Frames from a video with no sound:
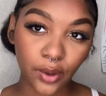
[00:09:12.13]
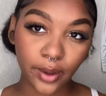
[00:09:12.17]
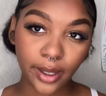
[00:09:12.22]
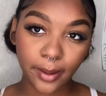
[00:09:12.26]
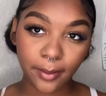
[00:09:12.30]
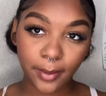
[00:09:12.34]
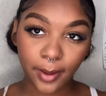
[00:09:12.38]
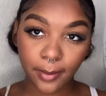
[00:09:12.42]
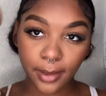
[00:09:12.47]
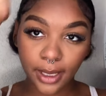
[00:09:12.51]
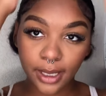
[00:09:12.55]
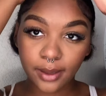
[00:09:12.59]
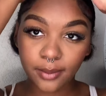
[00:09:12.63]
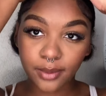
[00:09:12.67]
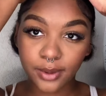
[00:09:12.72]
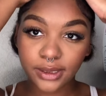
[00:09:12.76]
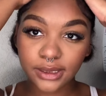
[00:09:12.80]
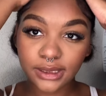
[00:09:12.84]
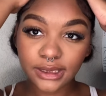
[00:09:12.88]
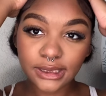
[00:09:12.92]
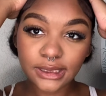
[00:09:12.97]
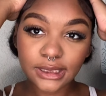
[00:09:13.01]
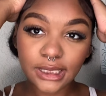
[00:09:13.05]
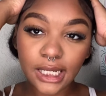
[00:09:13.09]
Okay, my makeup is
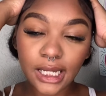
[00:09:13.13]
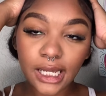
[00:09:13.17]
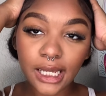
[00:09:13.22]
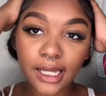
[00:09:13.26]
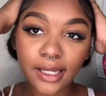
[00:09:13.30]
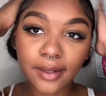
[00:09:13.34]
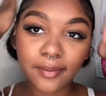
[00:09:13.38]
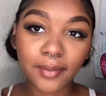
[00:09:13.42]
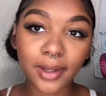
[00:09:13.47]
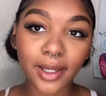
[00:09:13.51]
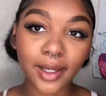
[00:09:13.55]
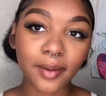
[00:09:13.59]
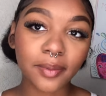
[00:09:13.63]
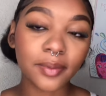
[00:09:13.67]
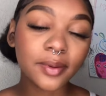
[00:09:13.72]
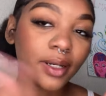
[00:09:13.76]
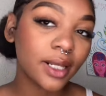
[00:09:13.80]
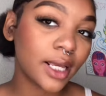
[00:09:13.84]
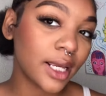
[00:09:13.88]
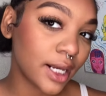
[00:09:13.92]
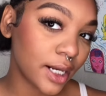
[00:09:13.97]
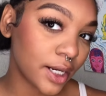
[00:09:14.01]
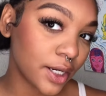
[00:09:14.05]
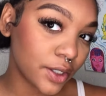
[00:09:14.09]
done. Makeup and
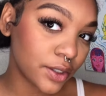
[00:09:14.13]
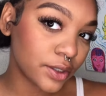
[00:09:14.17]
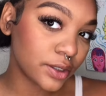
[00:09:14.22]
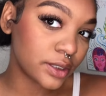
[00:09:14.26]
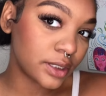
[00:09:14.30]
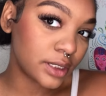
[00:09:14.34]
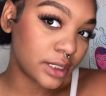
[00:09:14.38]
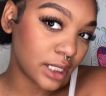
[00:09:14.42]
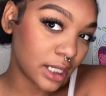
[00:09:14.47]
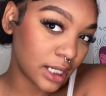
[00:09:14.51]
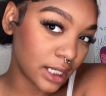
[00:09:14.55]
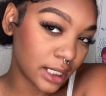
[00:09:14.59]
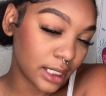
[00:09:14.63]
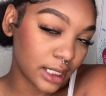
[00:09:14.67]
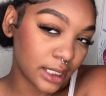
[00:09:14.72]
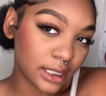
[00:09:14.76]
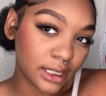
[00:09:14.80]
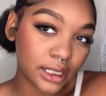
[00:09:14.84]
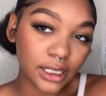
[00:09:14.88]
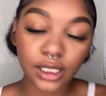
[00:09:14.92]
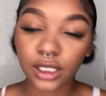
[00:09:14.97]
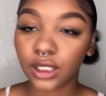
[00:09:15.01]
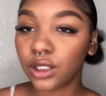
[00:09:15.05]
hair done.